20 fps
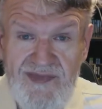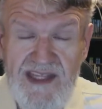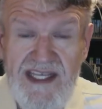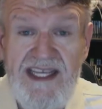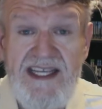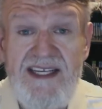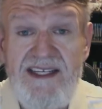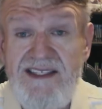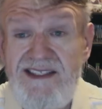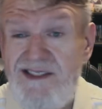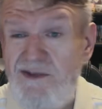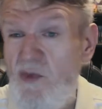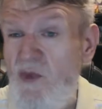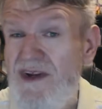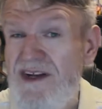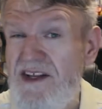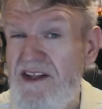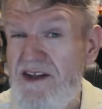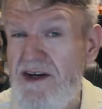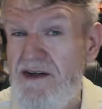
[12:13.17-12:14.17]
He is
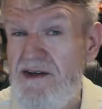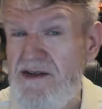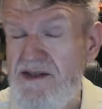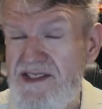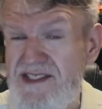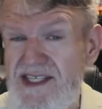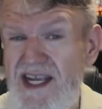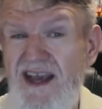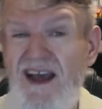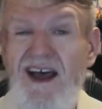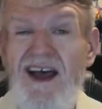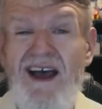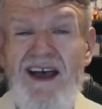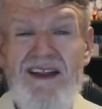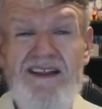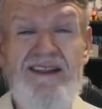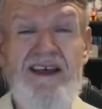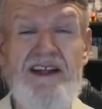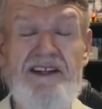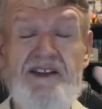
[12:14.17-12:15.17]
one of those
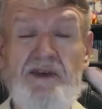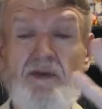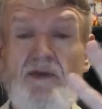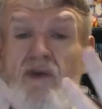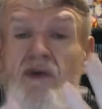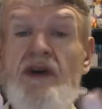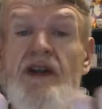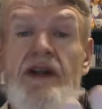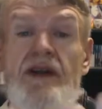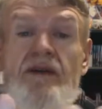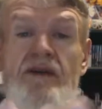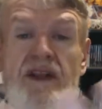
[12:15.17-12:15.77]
that's really,